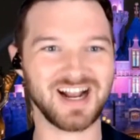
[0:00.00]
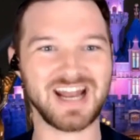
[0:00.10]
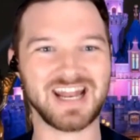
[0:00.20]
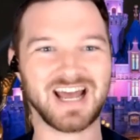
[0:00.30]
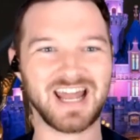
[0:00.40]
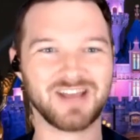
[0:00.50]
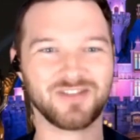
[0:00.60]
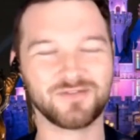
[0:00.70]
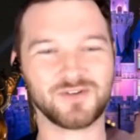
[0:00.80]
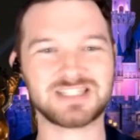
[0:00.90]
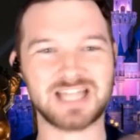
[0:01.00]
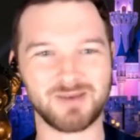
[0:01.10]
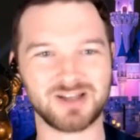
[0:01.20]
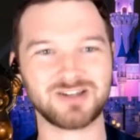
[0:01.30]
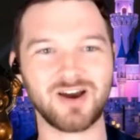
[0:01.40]
And like the first time
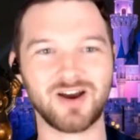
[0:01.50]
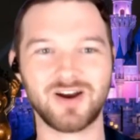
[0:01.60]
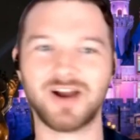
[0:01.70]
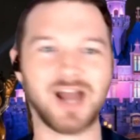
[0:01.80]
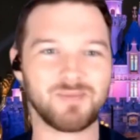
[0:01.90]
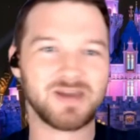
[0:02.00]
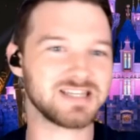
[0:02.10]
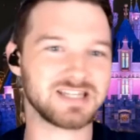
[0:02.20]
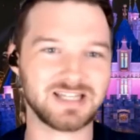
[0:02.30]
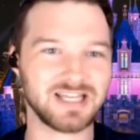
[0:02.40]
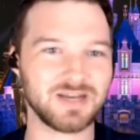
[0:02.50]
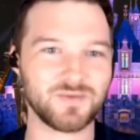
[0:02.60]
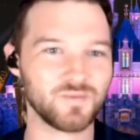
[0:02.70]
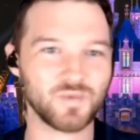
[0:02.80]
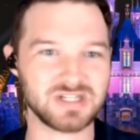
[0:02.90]
I saw her, I basically
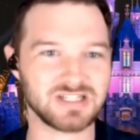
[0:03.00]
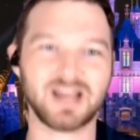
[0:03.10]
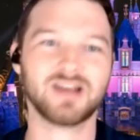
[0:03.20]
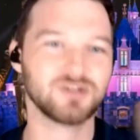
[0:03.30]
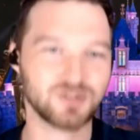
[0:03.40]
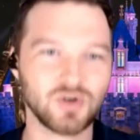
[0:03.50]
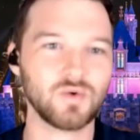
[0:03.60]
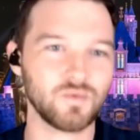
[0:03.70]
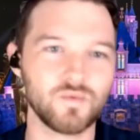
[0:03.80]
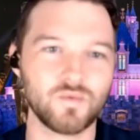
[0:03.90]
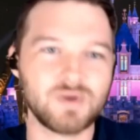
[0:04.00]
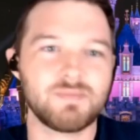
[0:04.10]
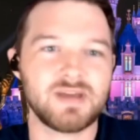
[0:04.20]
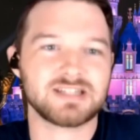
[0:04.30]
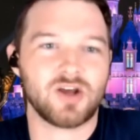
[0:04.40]
was like, so we
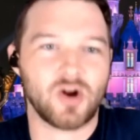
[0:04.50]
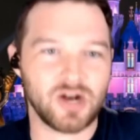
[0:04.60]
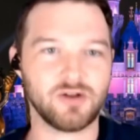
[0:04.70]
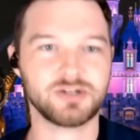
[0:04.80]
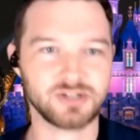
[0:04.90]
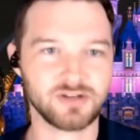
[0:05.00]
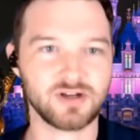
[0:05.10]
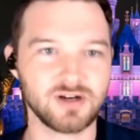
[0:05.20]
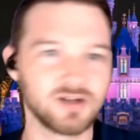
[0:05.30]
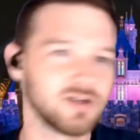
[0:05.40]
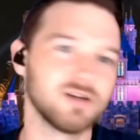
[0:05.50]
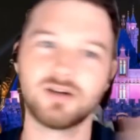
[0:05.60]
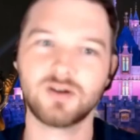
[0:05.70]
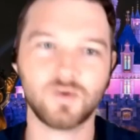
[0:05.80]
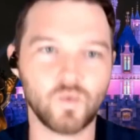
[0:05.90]
basically already know each other.
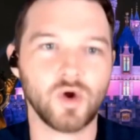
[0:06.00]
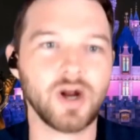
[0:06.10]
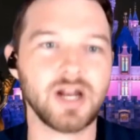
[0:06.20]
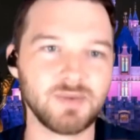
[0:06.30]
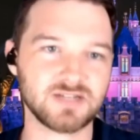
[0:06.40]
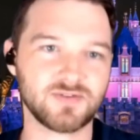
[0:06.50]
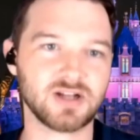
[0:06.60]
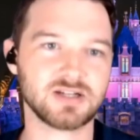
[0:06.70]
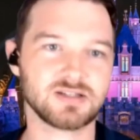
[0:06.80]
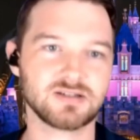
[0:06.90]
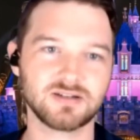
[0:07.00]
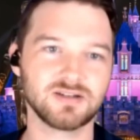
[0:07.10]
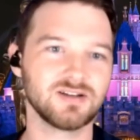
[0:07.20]
Mm-hmm. We're already best friends.